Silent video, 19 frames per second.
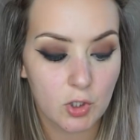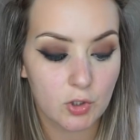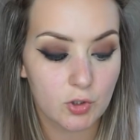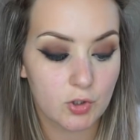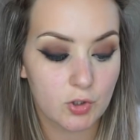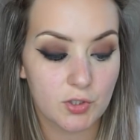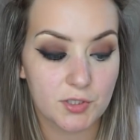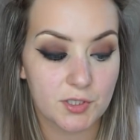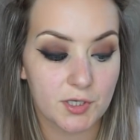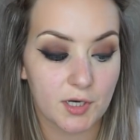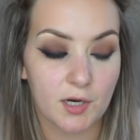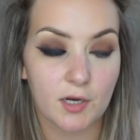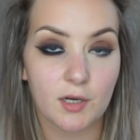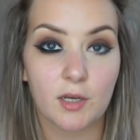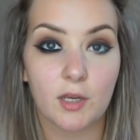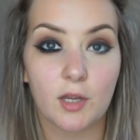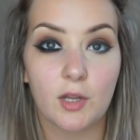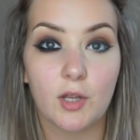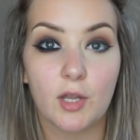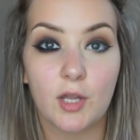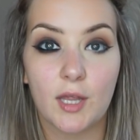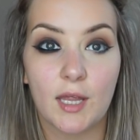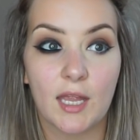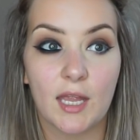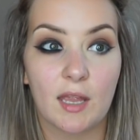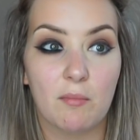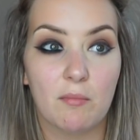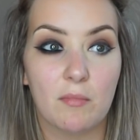Do the dark.
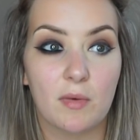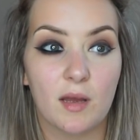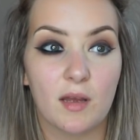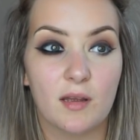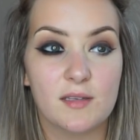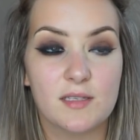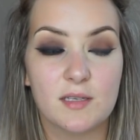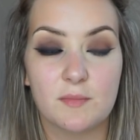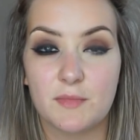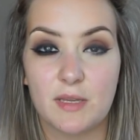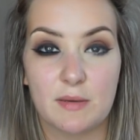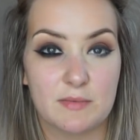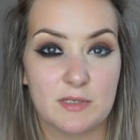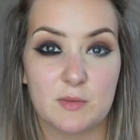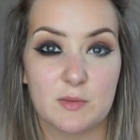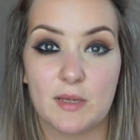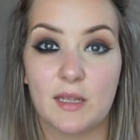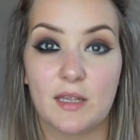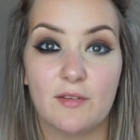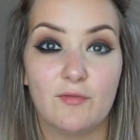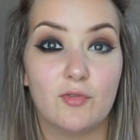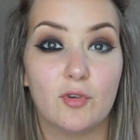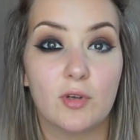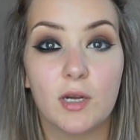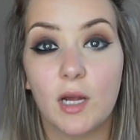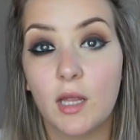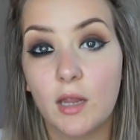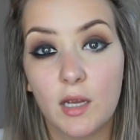Sometimes as well even do
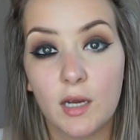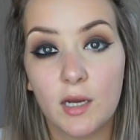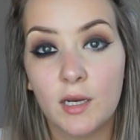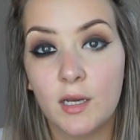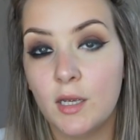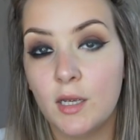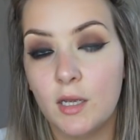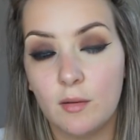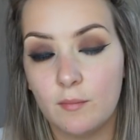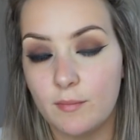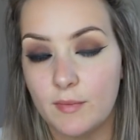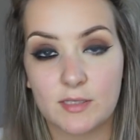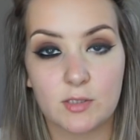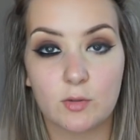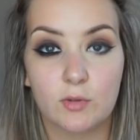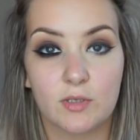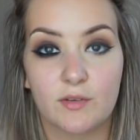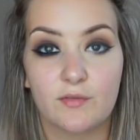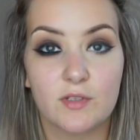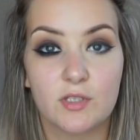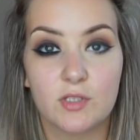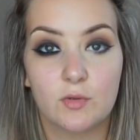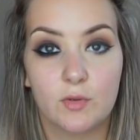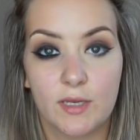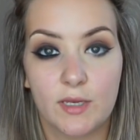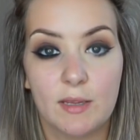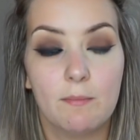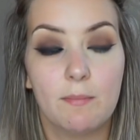colour. That's a whole different
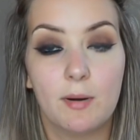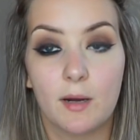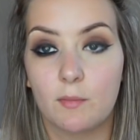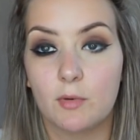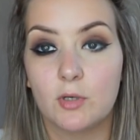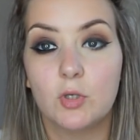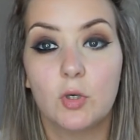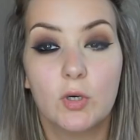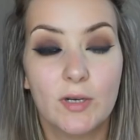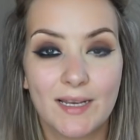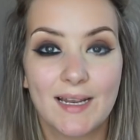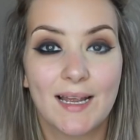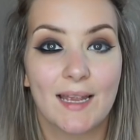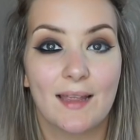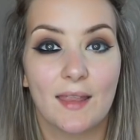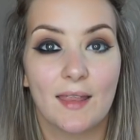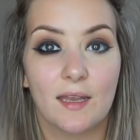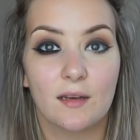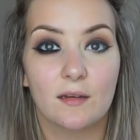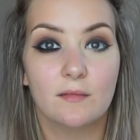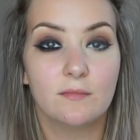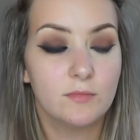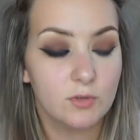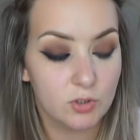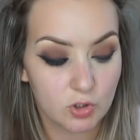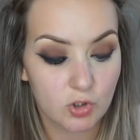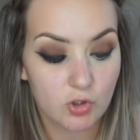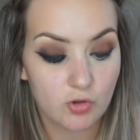story, but we're talking eyeliner.
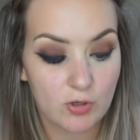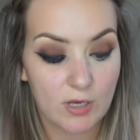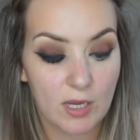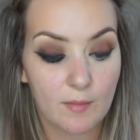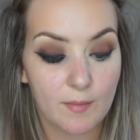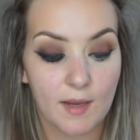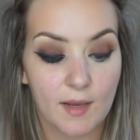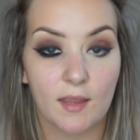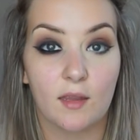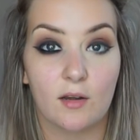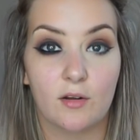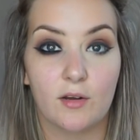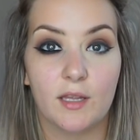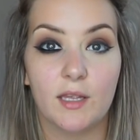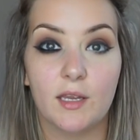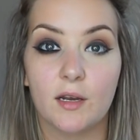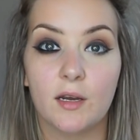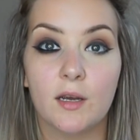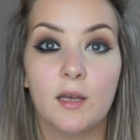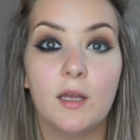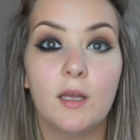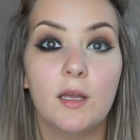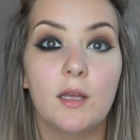Straight up eyeliner here.